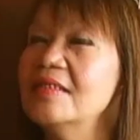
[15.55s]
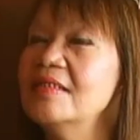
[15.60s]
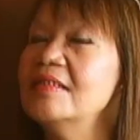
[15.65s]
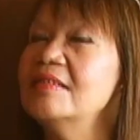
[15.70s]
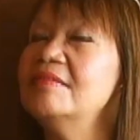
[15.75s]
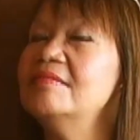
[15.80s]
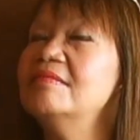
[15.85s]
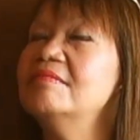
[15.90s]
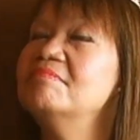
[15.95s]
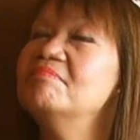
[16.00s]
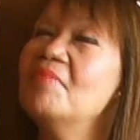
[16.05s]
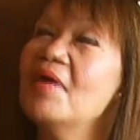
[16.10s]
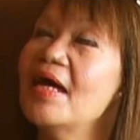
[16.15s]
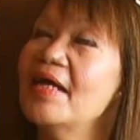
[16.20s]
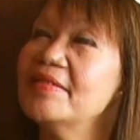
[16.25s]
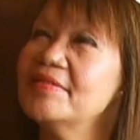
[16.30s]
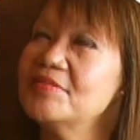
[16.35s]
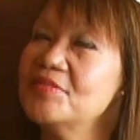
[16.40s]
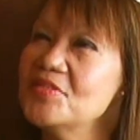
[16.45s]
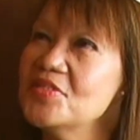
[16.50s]
It
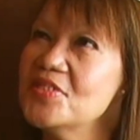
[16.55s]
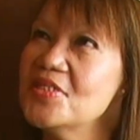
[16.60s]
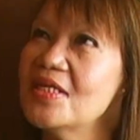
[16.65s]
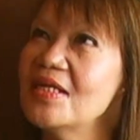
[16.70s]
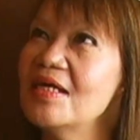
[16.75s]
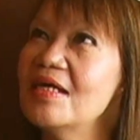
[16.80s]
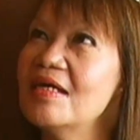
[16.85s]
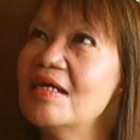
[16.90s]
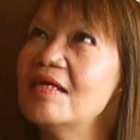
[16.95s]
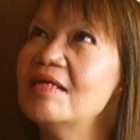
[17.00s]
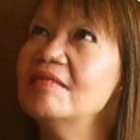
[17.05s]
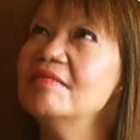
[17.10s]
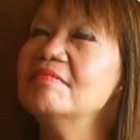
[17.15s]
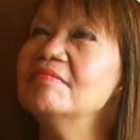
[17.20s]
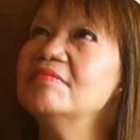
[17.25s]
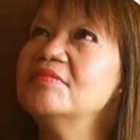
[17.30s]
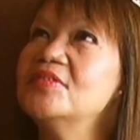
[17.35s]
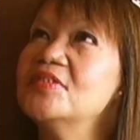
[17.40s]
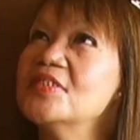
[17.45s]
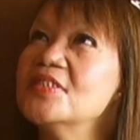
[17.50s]
matters a lot,
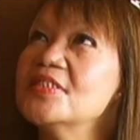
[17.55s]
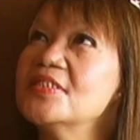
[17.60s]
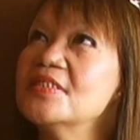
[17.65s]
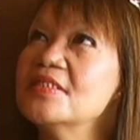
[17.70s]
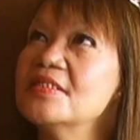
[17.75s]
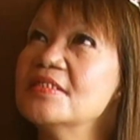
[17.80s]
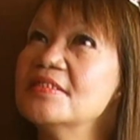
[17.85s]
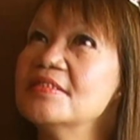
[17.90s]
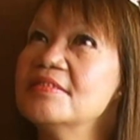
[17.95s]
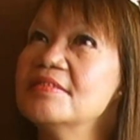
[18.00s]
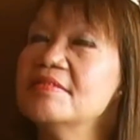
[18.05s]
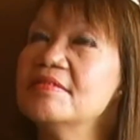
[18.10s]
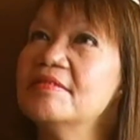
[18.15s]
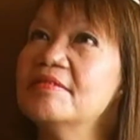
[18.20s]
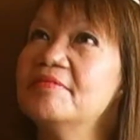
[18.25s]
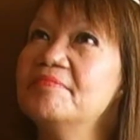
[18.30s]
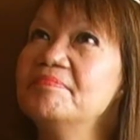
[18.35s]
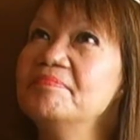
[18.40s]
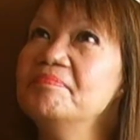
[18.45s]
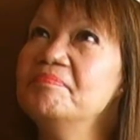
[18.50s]
just as
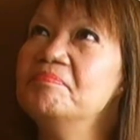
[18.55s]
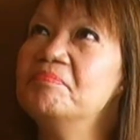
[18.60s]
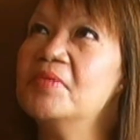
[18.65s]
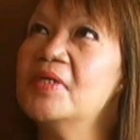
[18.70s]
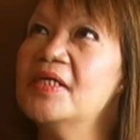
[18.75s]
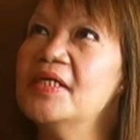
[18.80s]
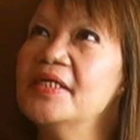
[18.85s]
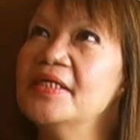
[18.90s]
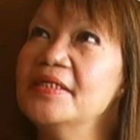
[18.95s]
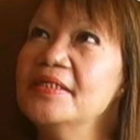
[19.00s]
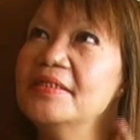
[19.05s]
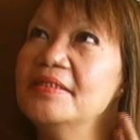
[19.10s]
my